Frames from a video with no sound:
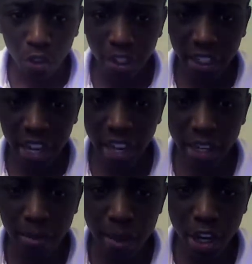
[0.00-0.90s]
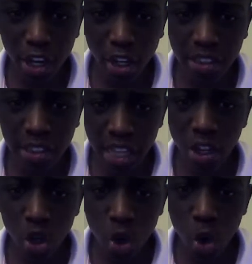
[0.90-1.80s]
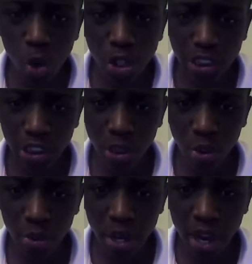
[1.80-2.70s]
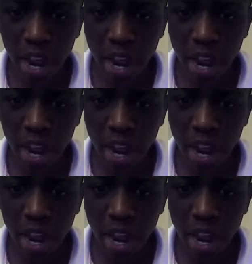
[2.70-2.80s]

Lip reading: The candy makers then cool the syrup.